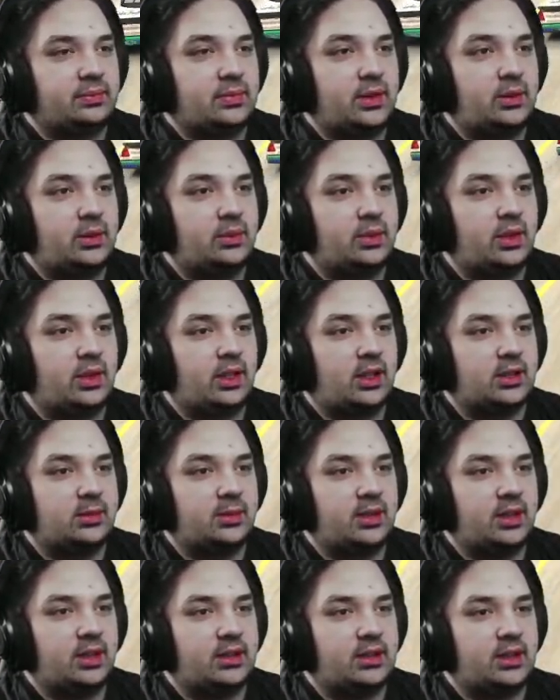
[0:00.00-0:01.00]
Dude, Cosmin
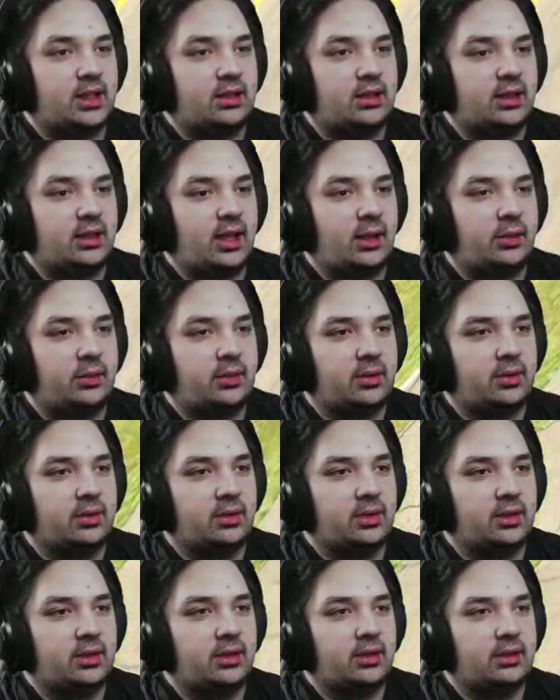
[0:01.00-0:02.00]
got together? How
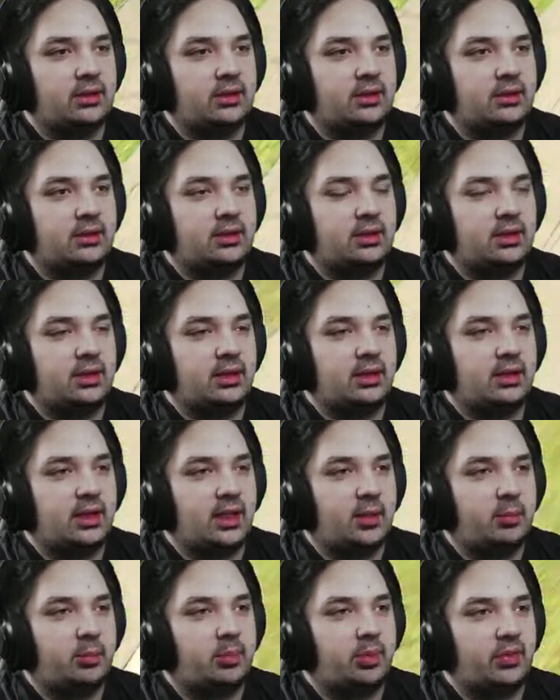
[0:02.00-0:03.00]
early?
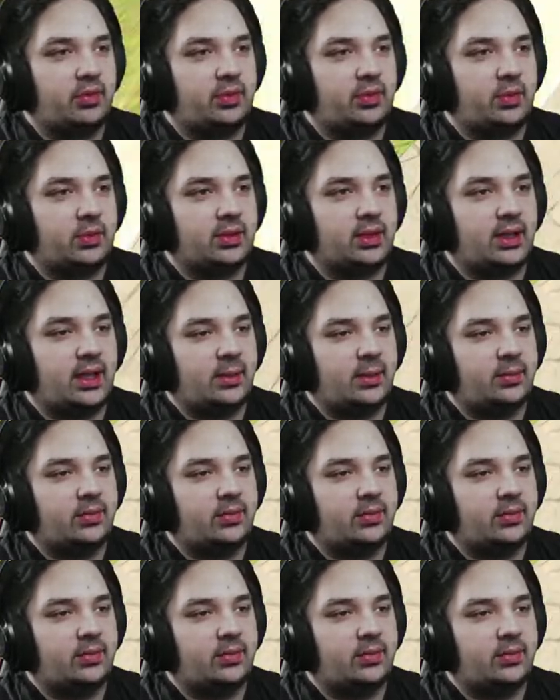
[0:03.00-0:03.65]
Like, before lap